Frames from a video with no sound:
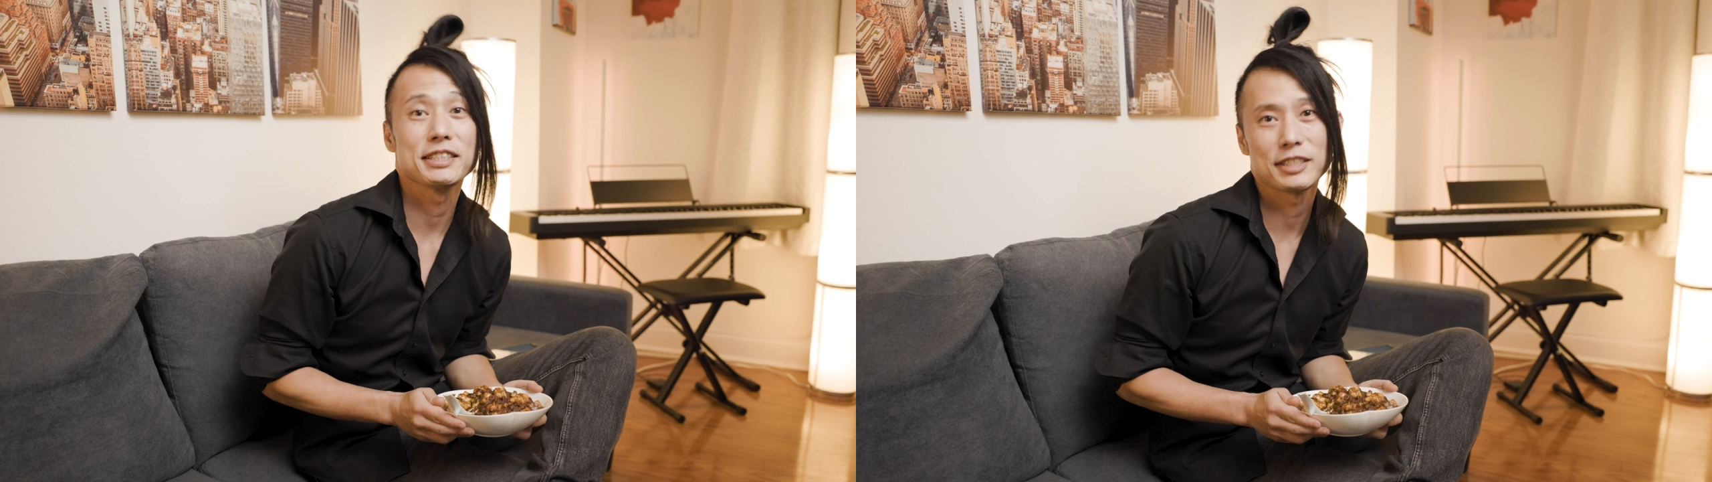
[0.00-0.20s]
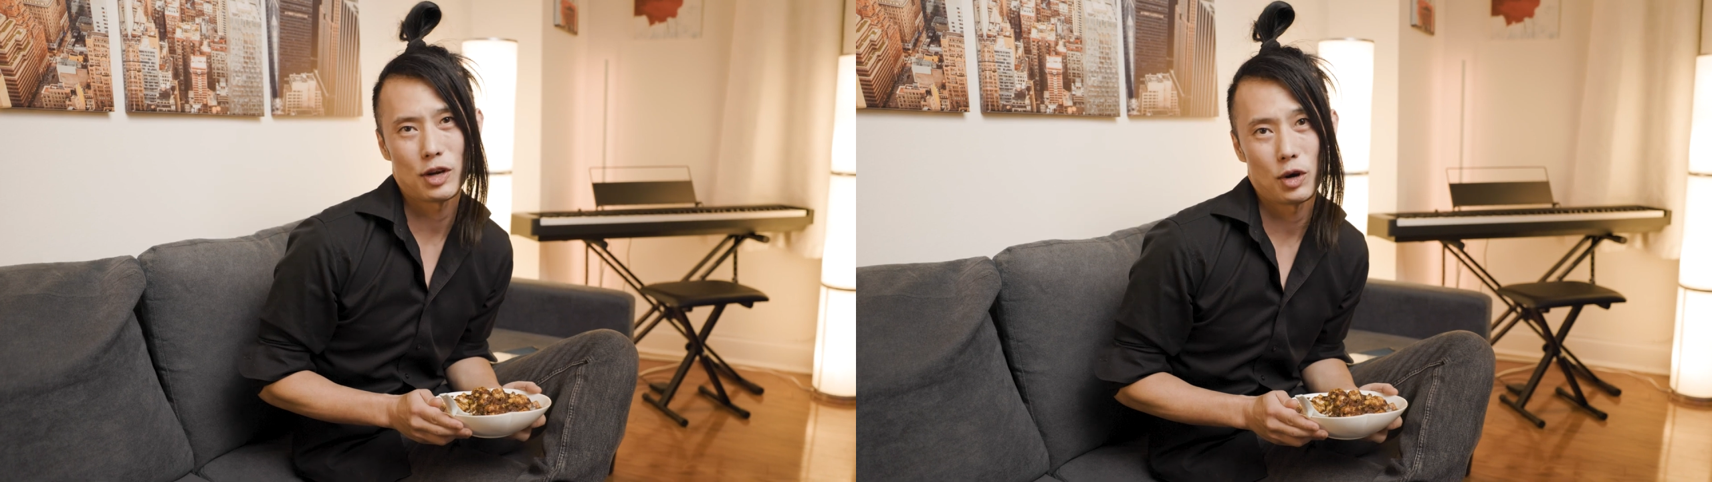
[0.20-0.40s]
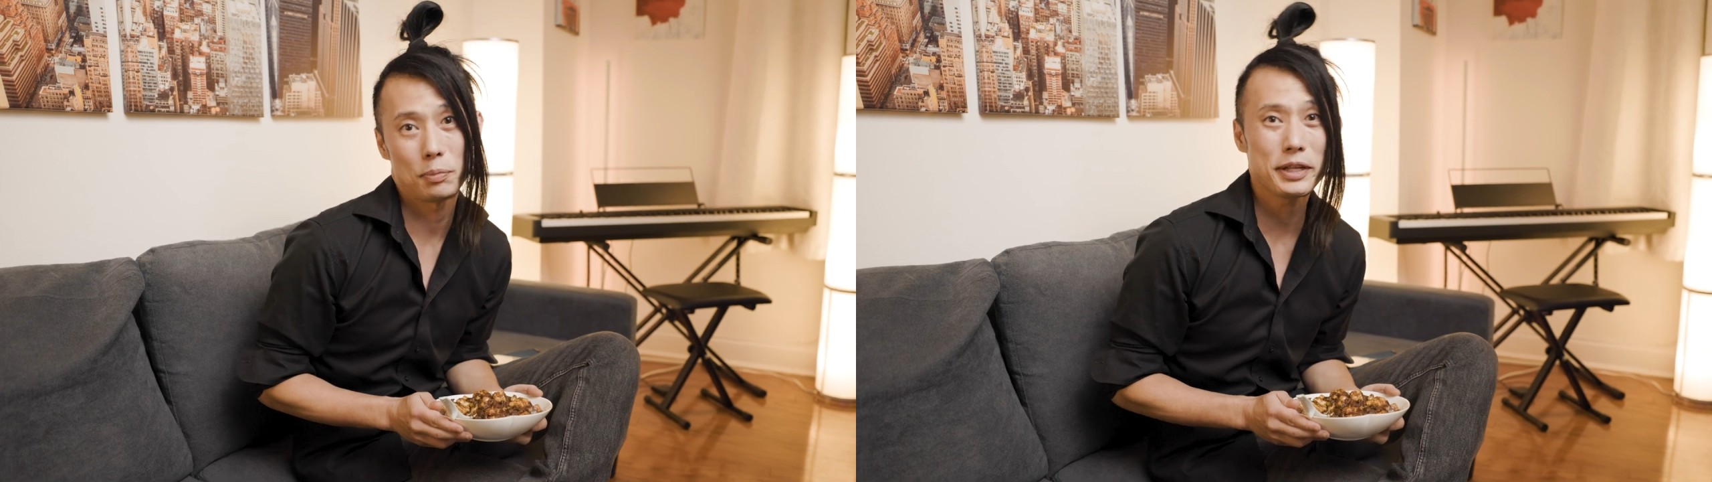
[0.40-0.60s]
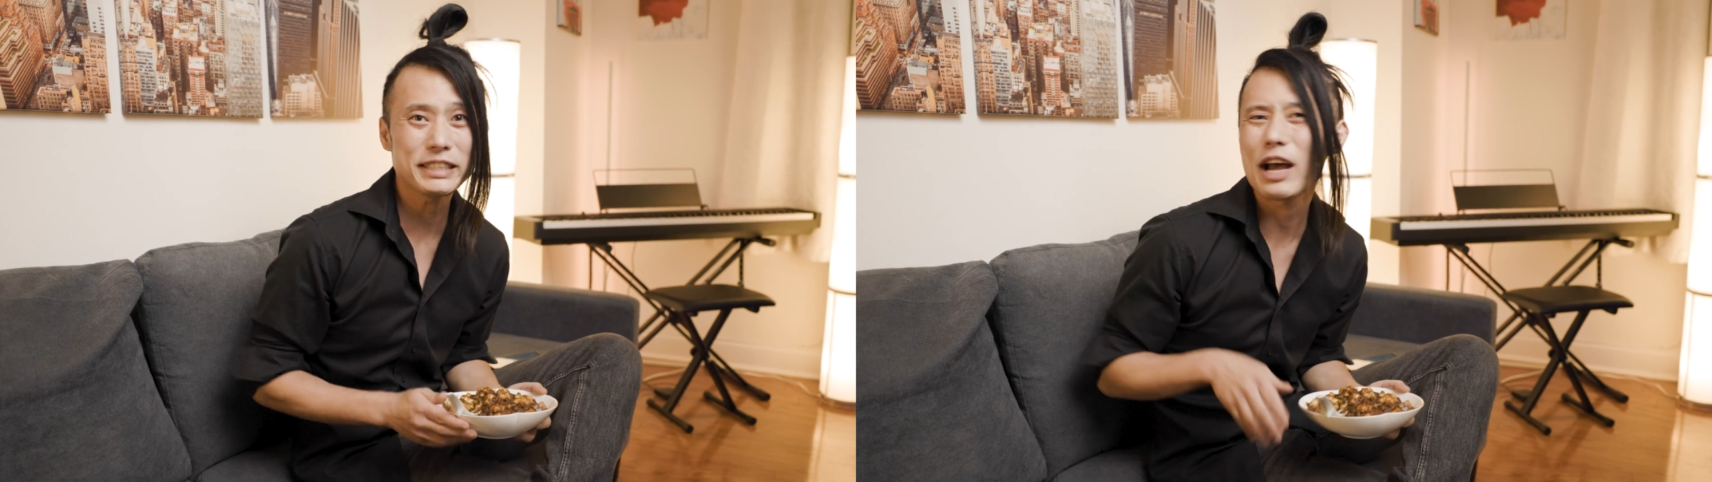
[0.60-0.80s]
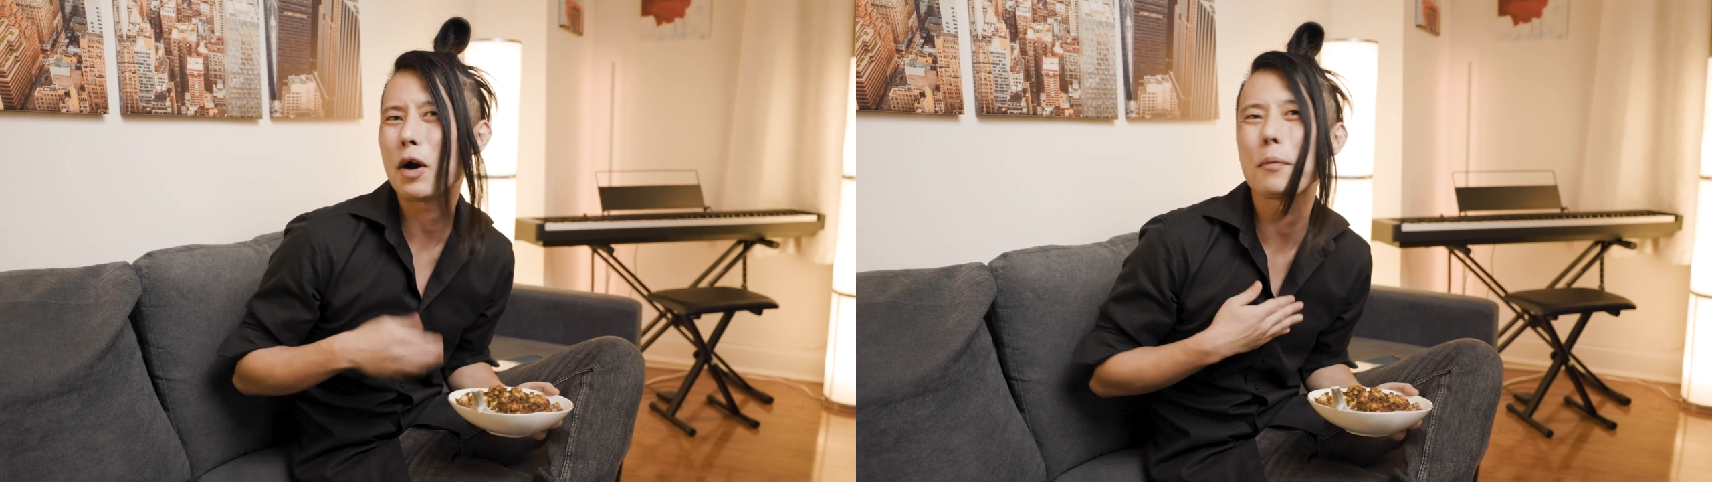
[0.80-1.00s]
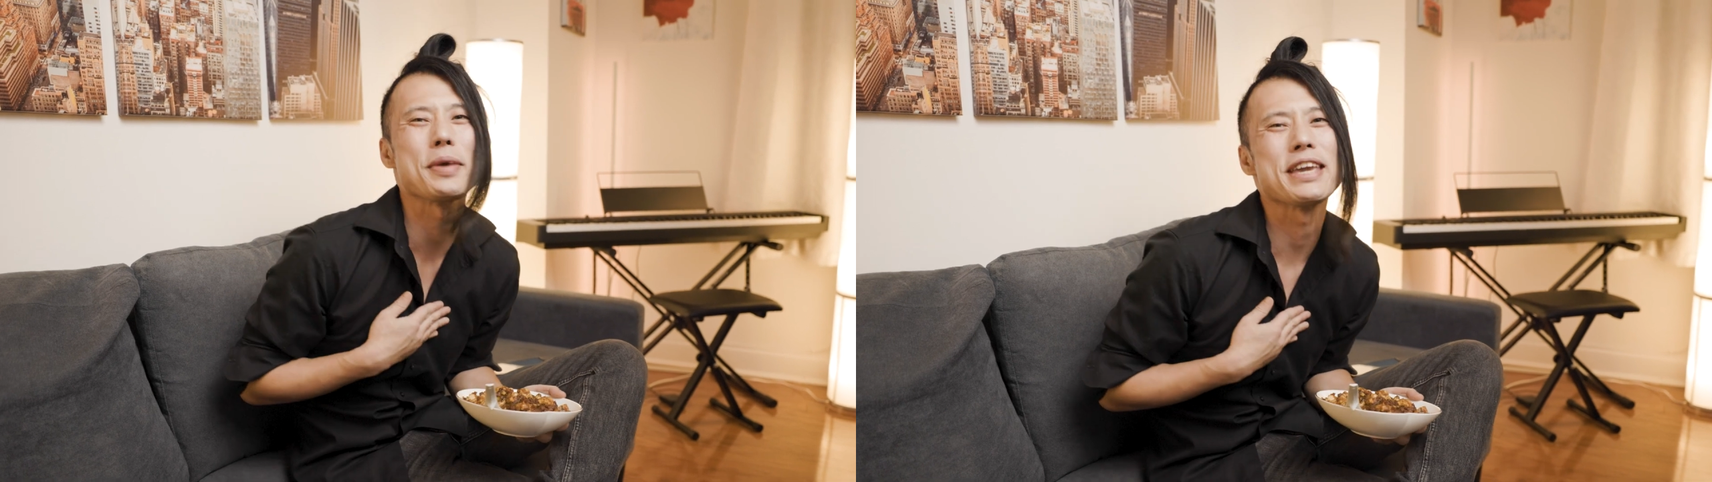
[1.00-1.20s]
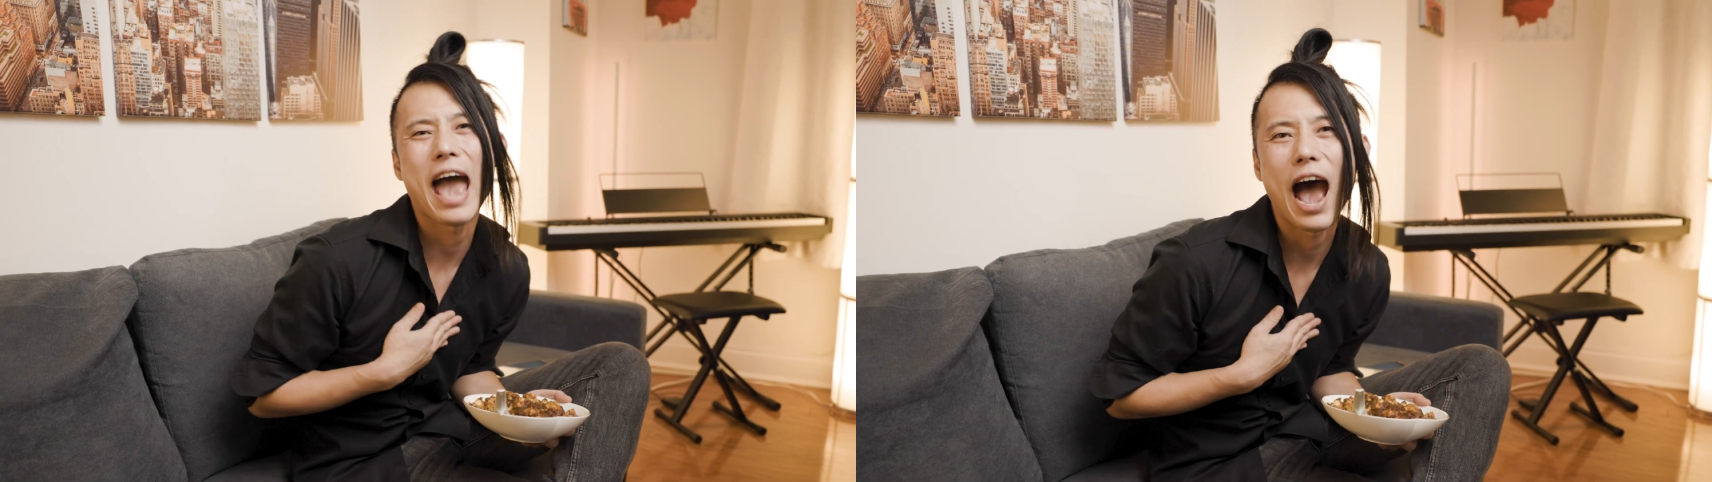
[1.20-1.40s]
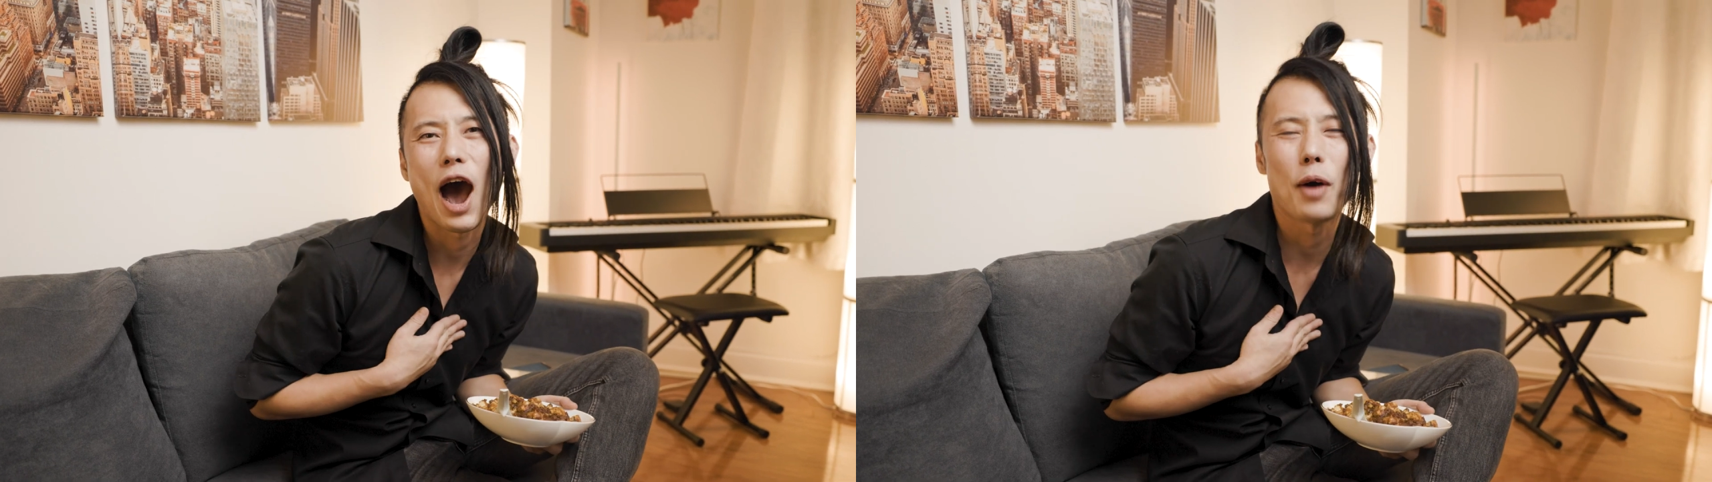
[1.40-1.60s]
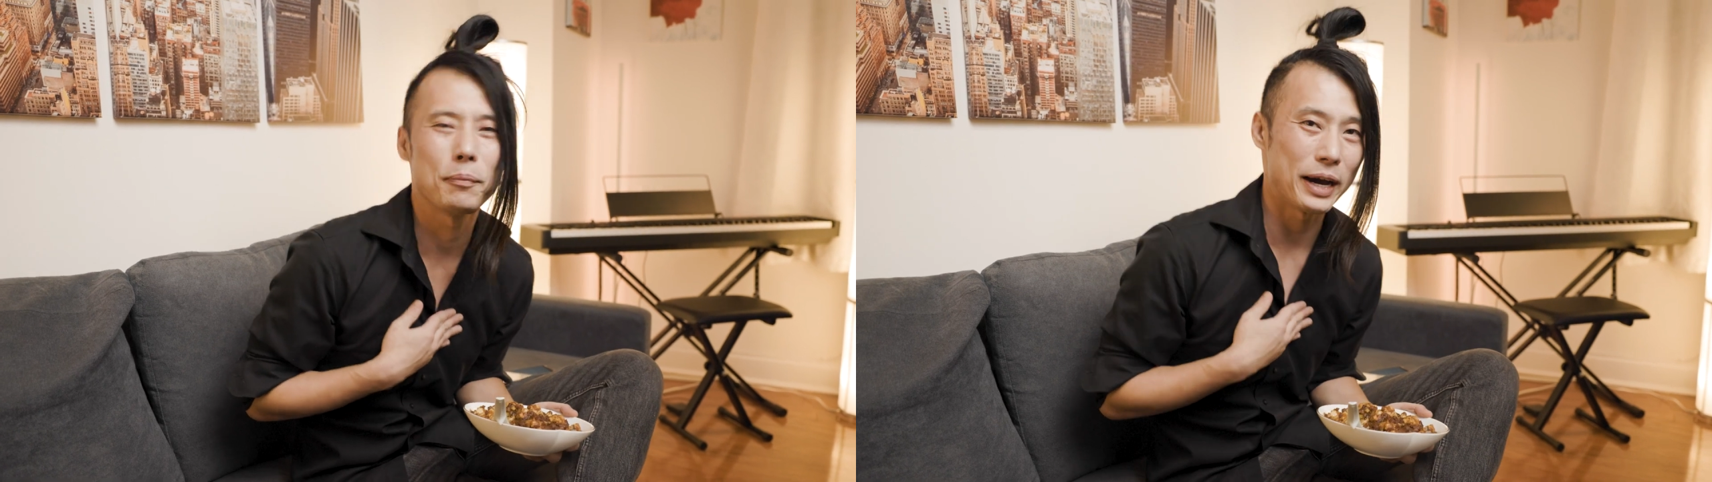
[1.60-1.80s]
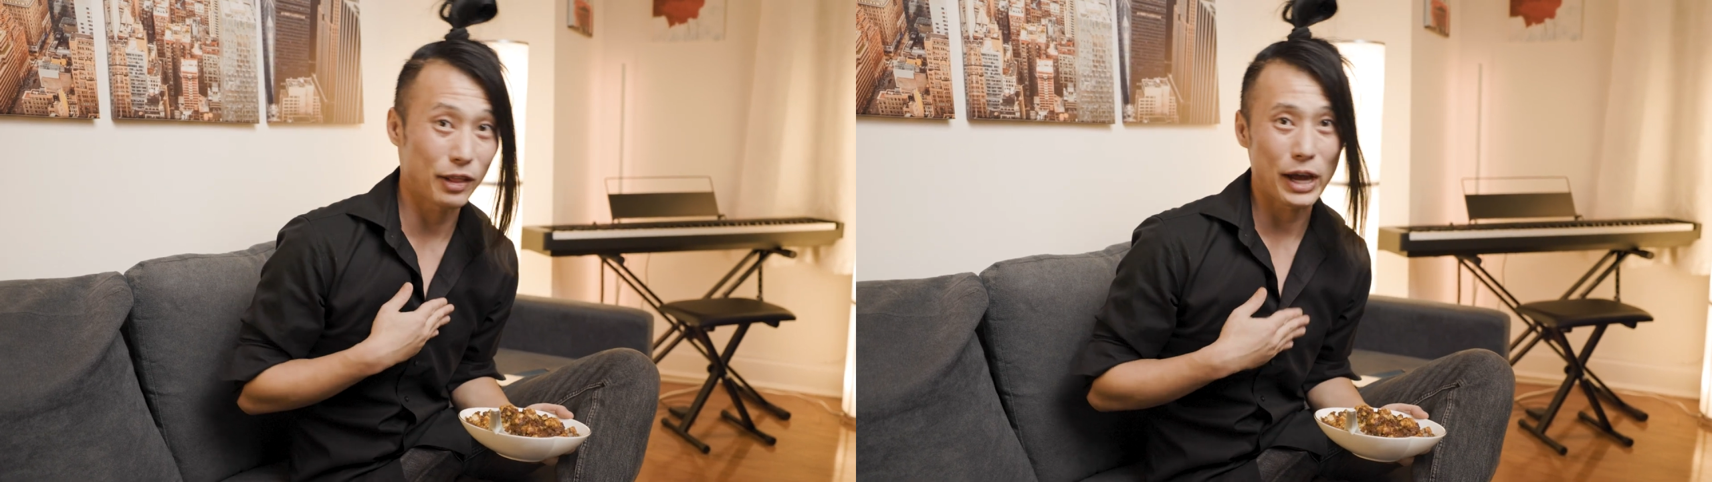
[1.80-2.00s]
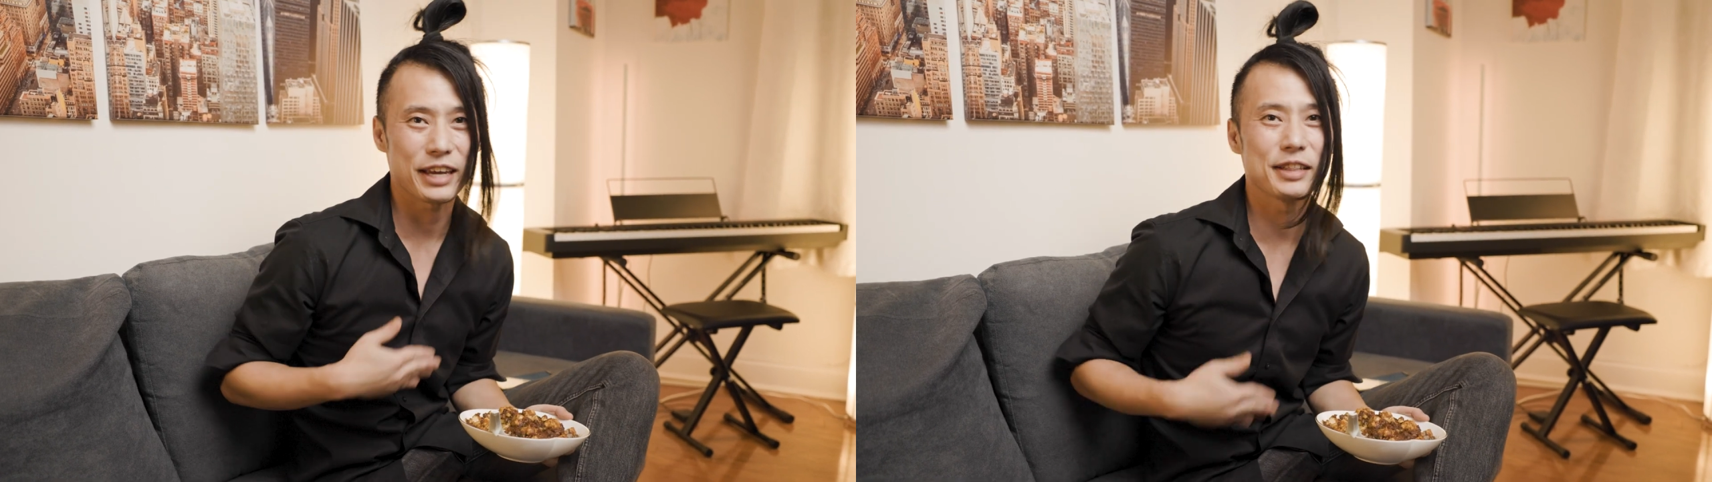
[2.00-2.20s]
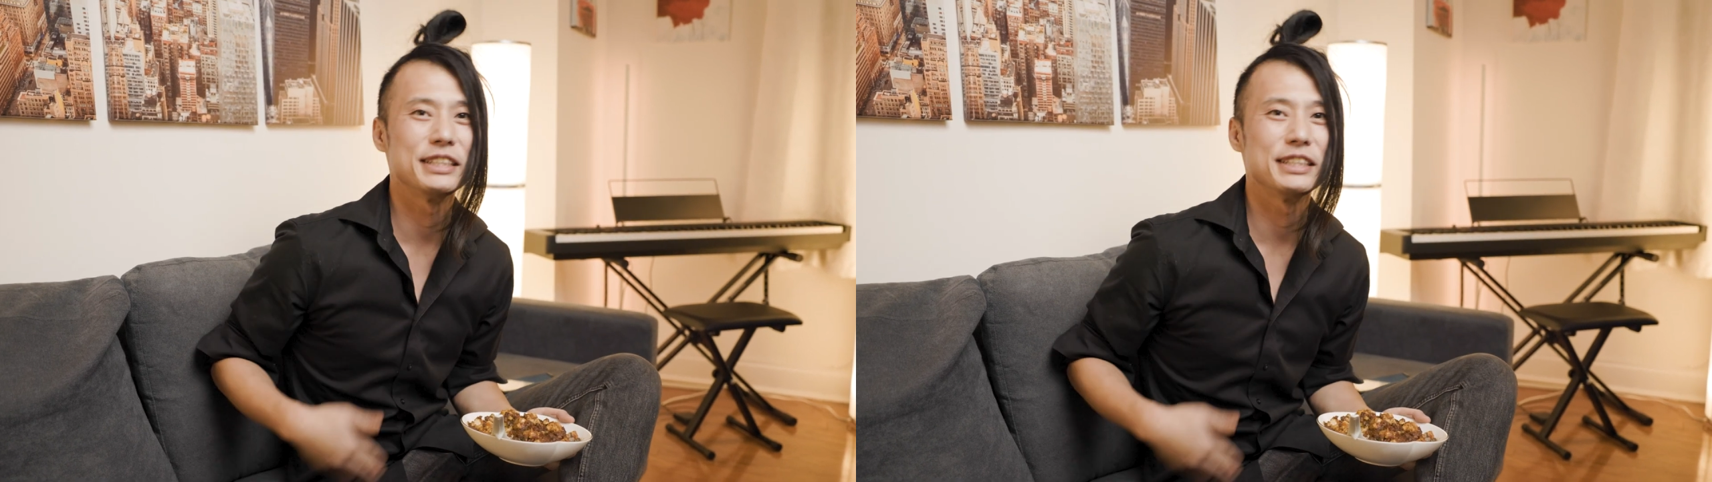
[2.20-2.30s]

so please help me out by liking